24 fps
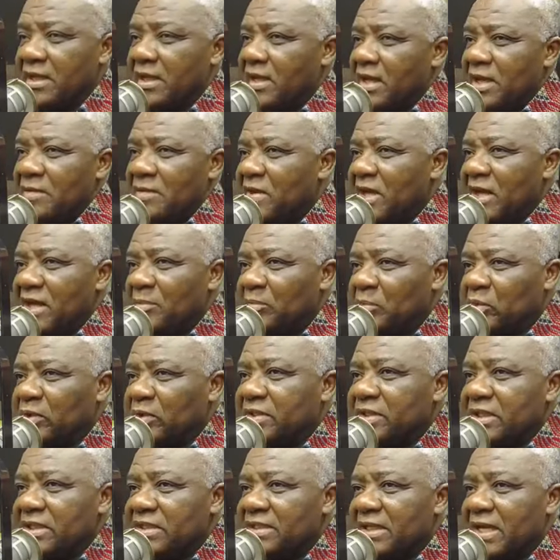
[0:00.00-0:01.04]
Maybe a
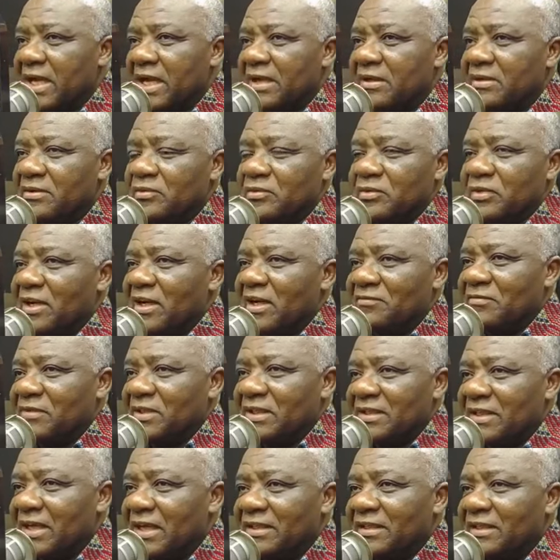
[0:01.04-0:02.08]
project could have
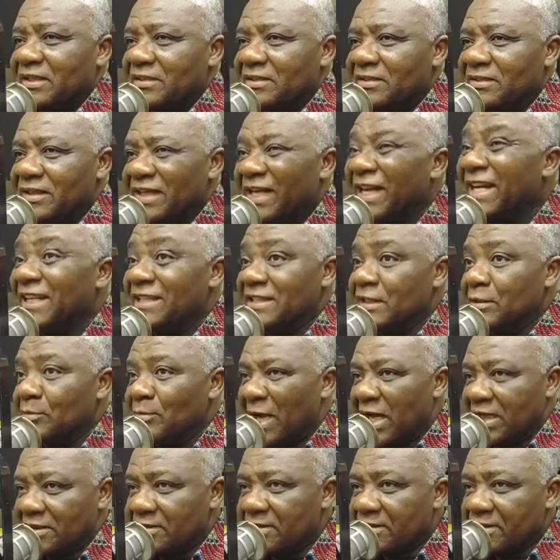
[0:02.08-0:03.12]
been done in 18
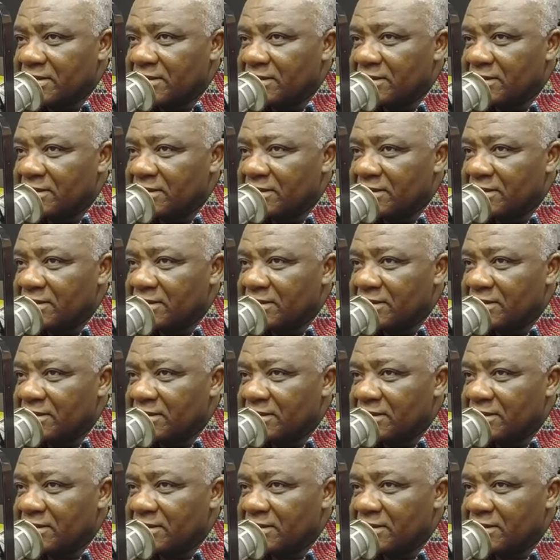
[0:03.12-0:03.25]
months.